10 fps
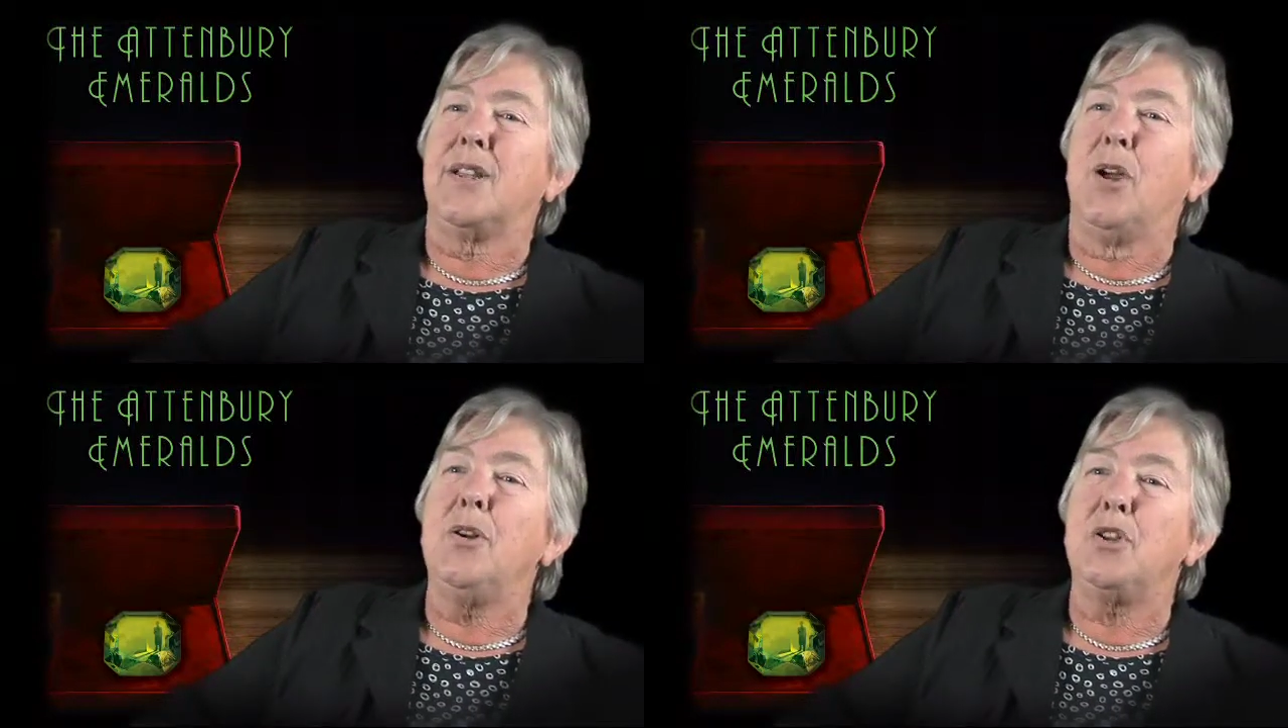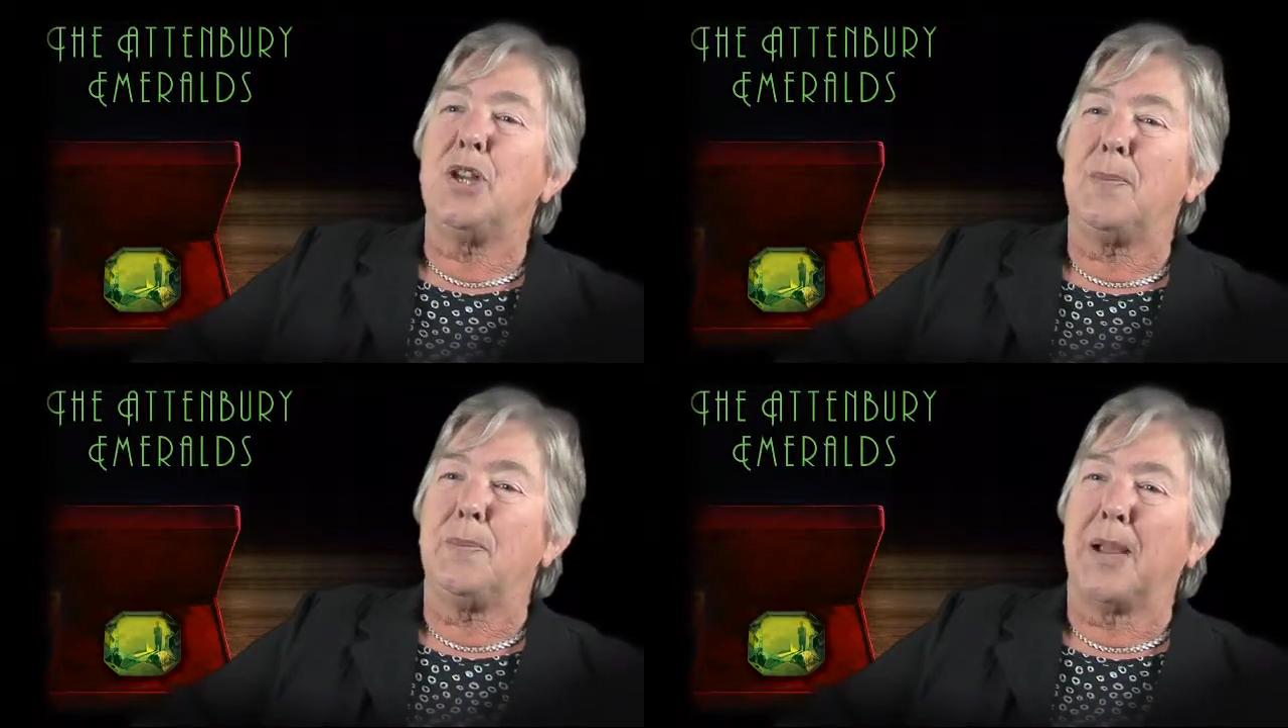
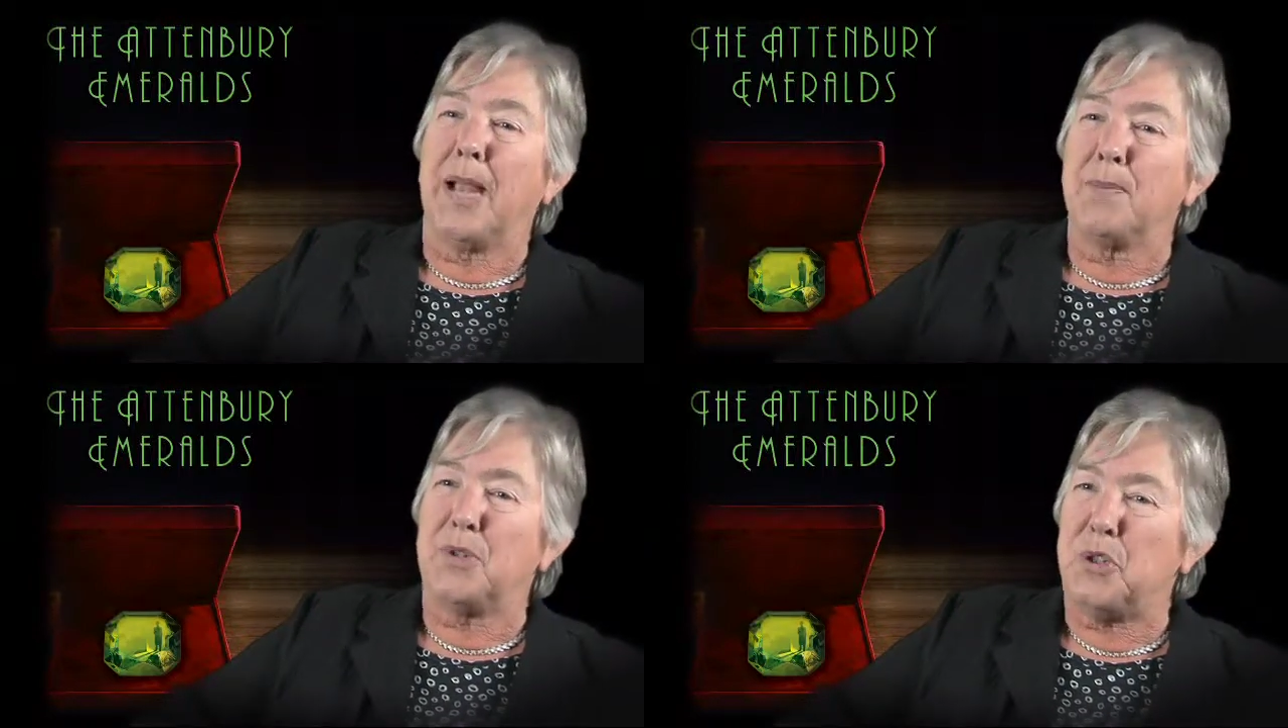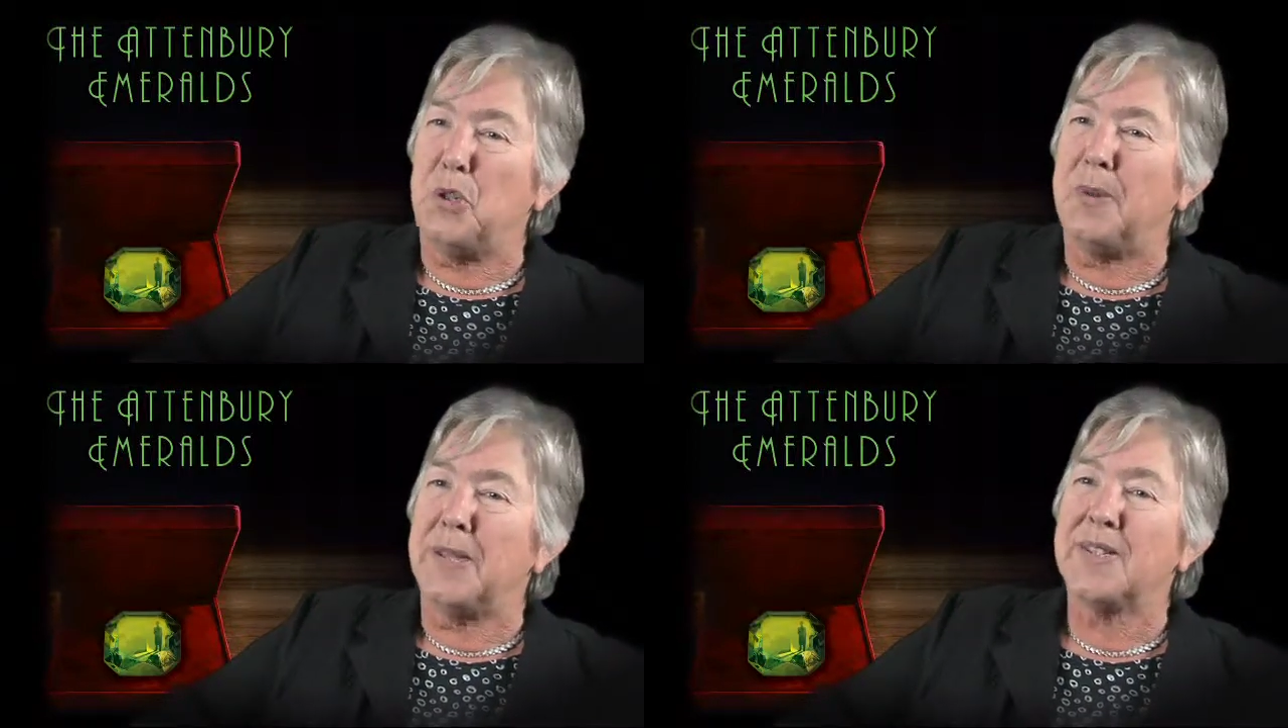ownership becomes
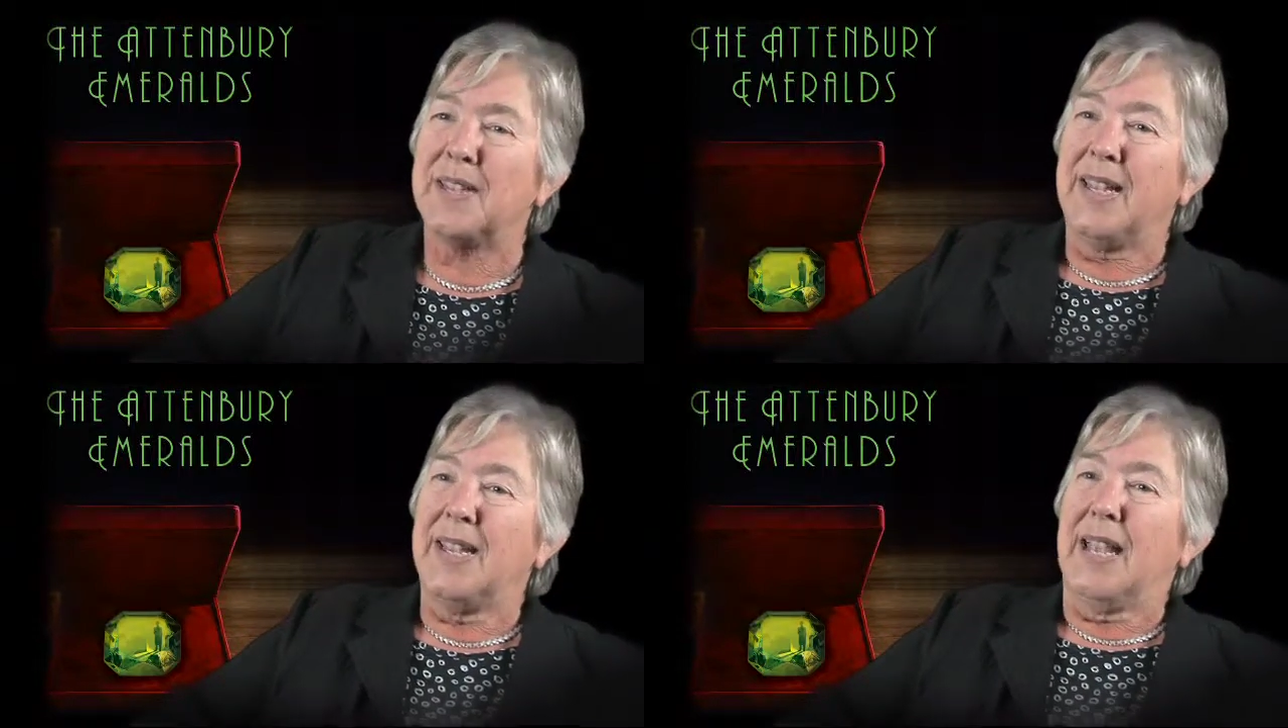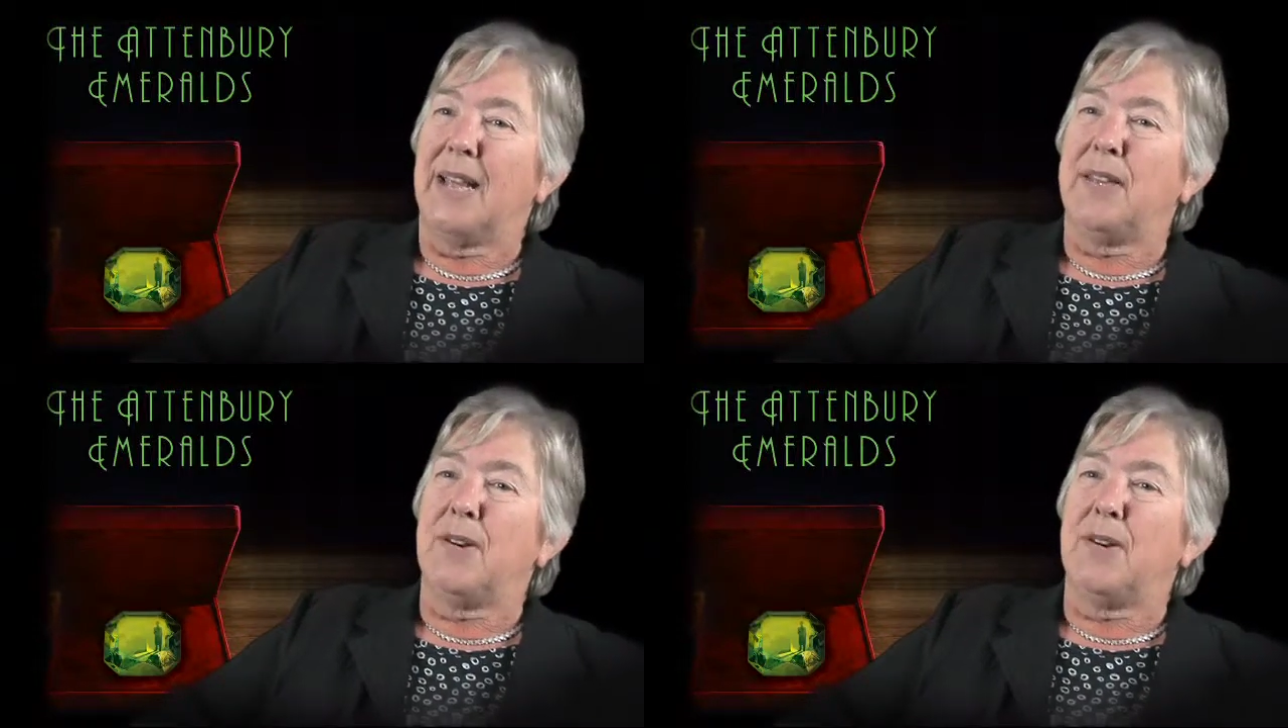dubious, and